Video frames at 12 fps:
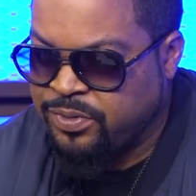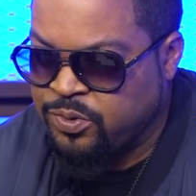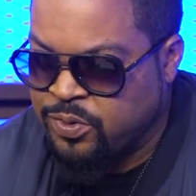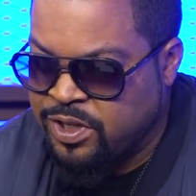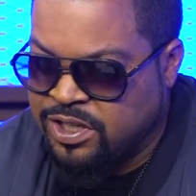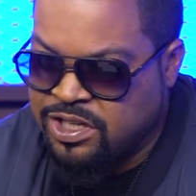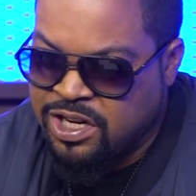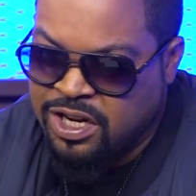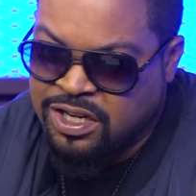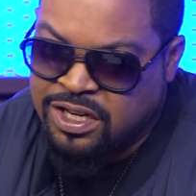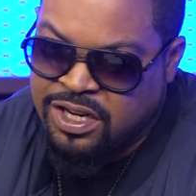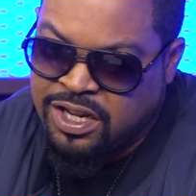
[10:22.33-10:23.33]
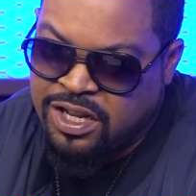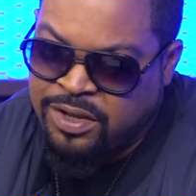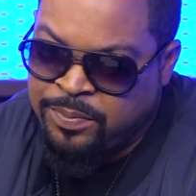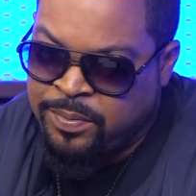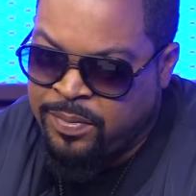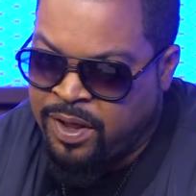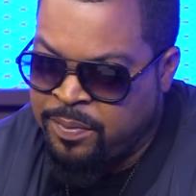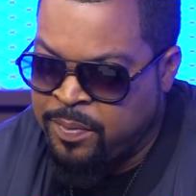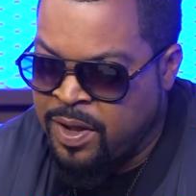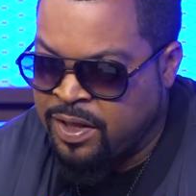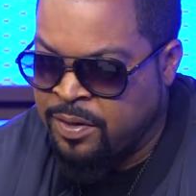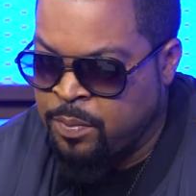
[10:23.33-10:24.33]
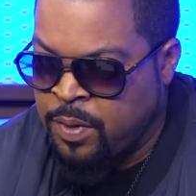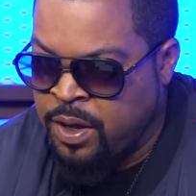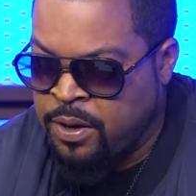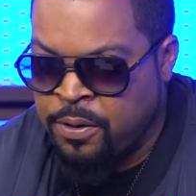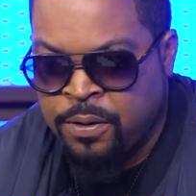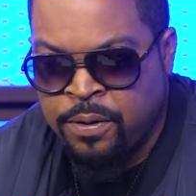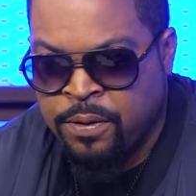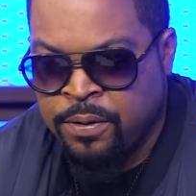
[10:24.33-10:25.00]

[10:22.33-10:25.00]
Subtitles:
20 Chuck D and Melly Mel.